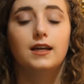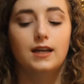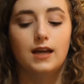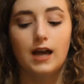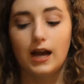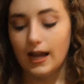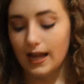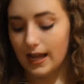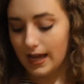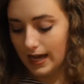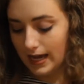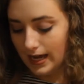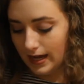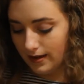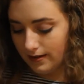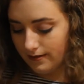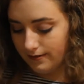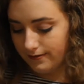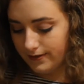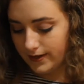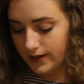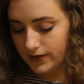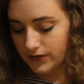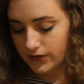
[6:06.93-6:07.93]
I
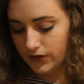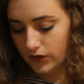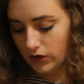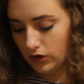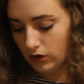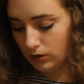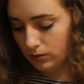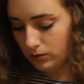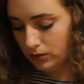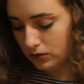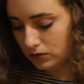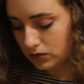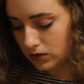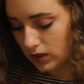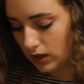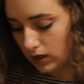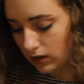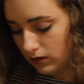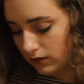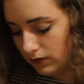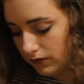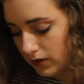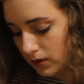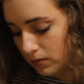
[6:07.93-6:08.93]
have almost
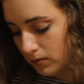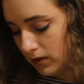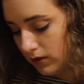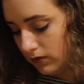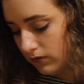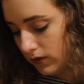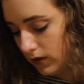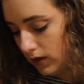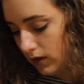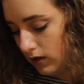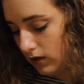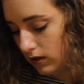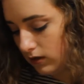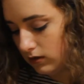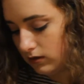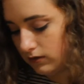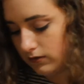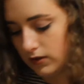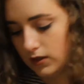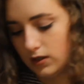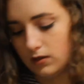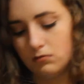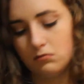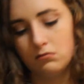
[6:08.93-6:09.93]
all of them, if not all of
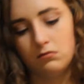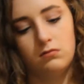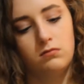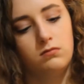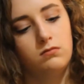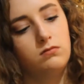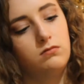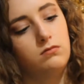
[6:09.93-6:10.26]
them.